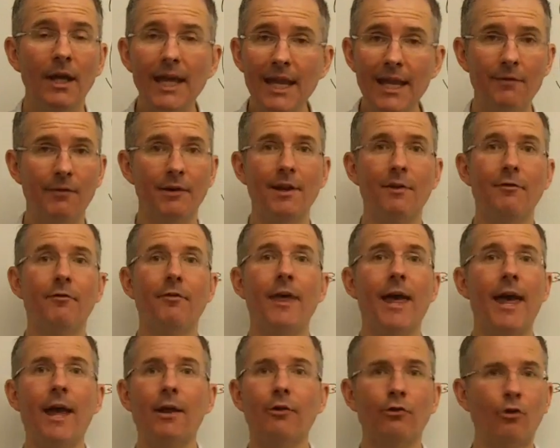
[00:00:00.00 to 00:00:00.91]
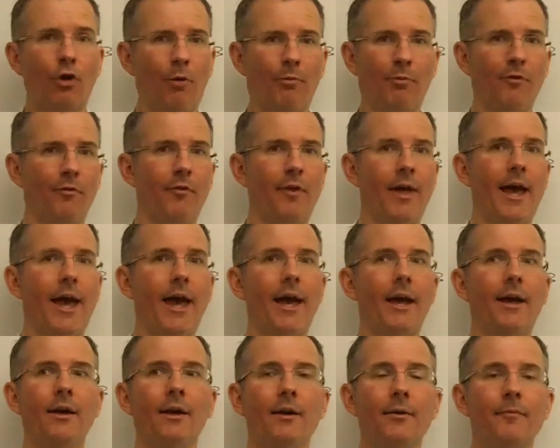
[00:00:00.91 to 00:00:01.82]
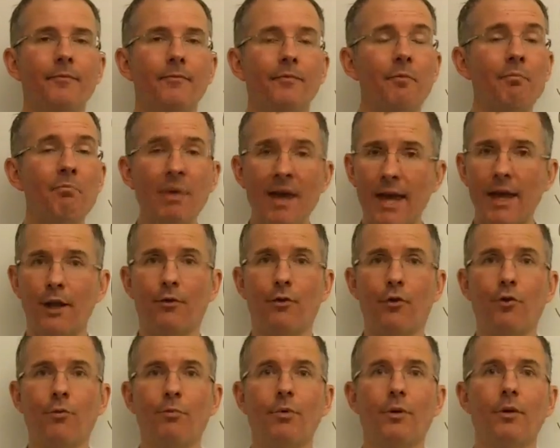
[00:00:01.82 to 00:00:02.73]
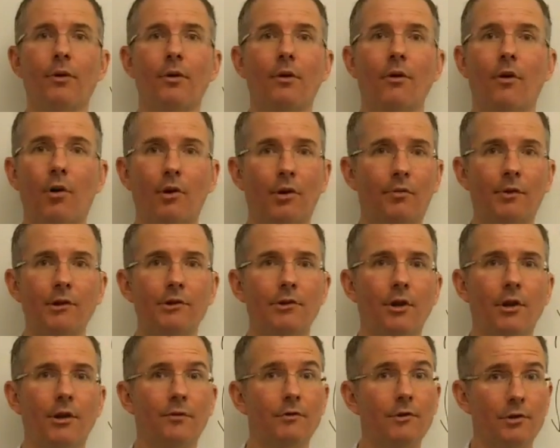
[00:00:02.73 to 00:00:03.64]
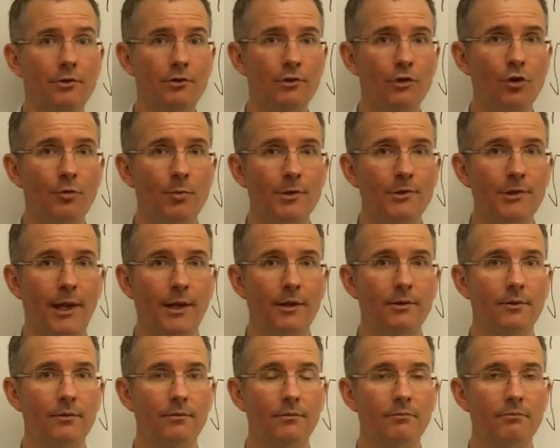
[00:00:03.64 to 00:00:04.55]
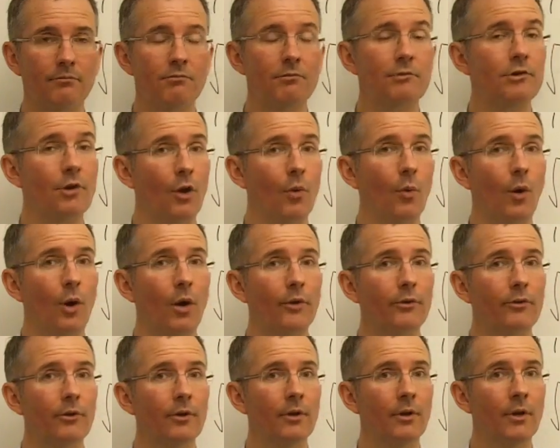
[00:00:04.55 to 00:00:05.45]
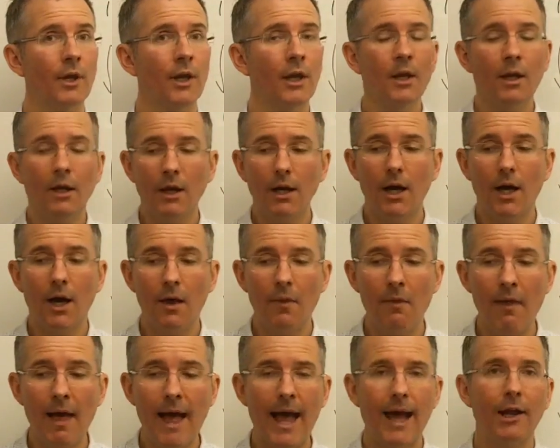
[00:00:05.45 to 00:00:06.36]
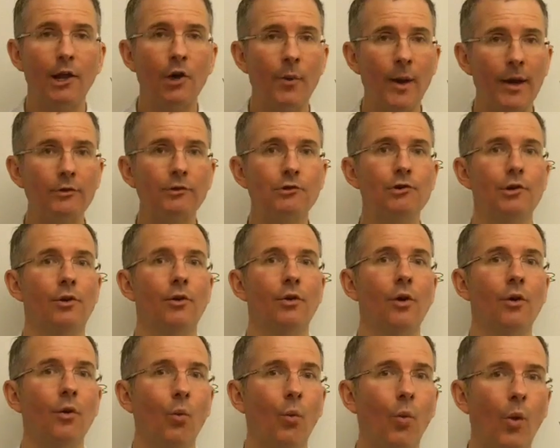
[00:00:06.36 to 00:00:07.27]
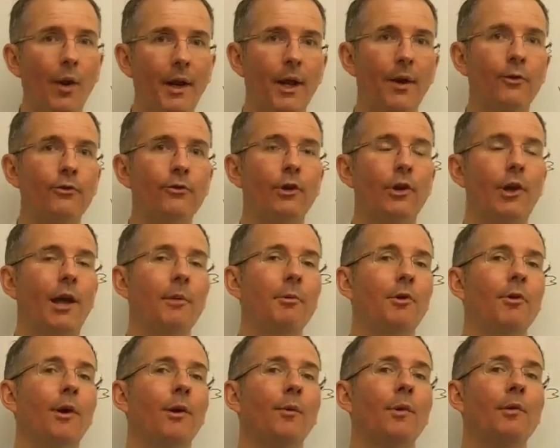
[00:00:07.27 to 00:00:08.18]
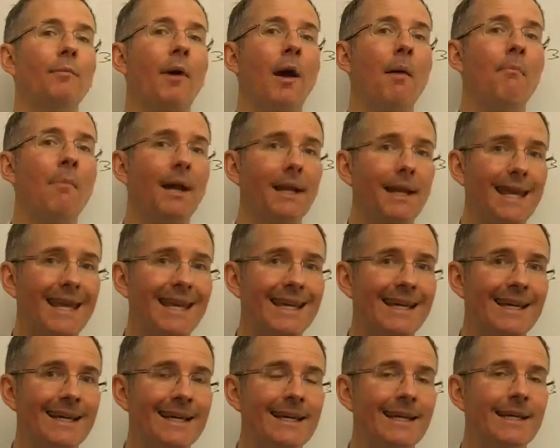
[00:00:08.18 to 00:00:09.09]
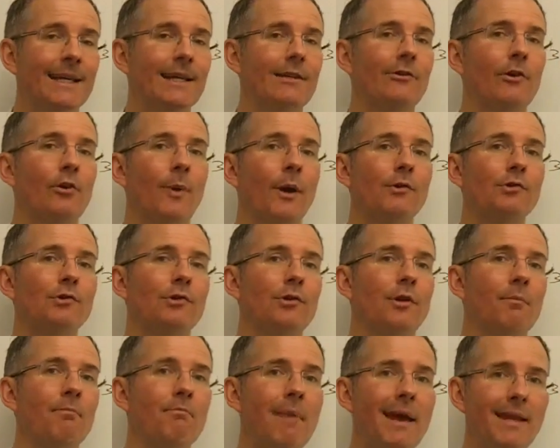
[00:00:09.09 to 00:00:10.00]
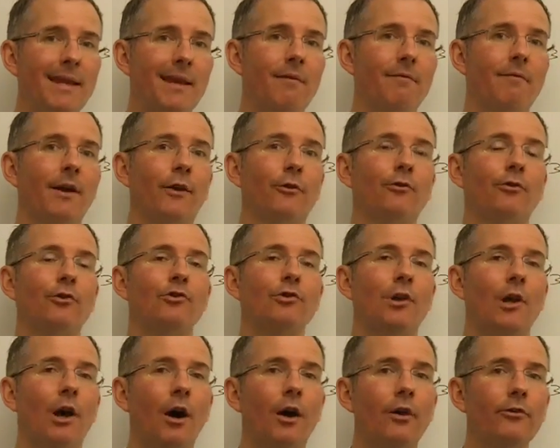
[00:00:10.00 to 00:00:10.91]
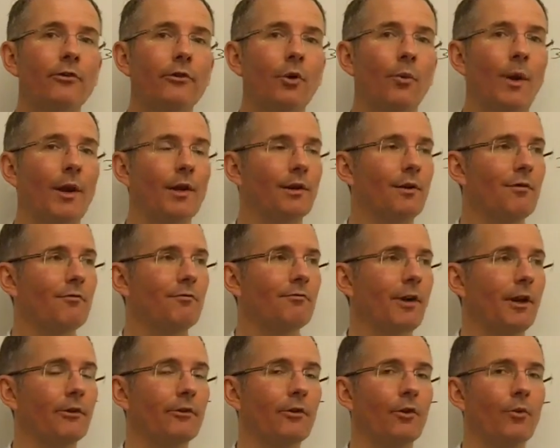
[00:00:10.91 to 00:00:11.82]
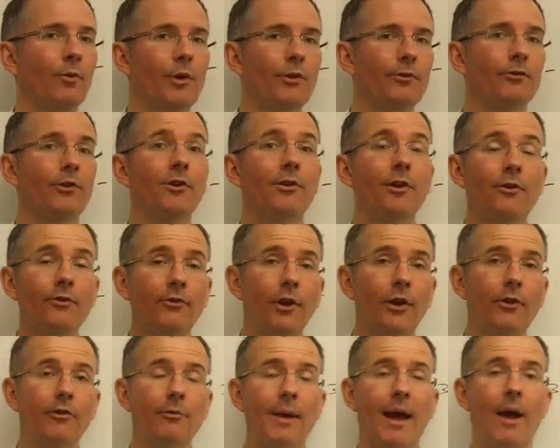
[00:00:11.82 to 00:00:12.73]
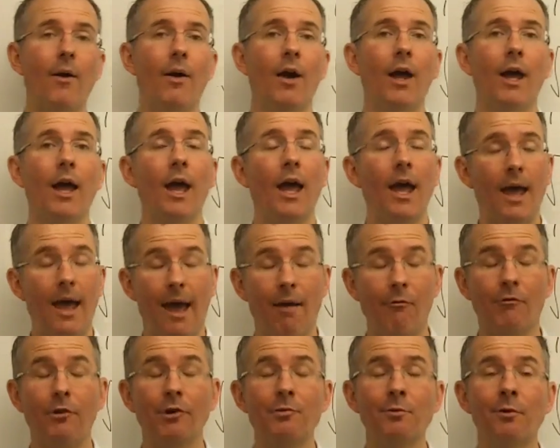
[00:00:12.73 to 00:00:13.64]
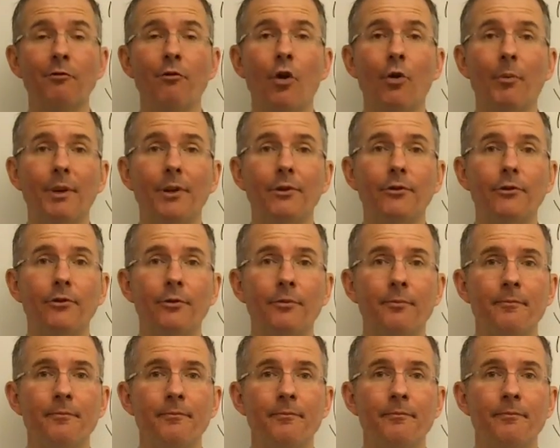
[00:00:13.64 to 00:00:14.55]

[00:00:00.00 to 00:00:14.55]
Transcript: even if they're top of their peer group on a return of just 2%. So what? And that question, what else could I be doing with my money, is a question that many investors should ask when confronted with statistics about average performance.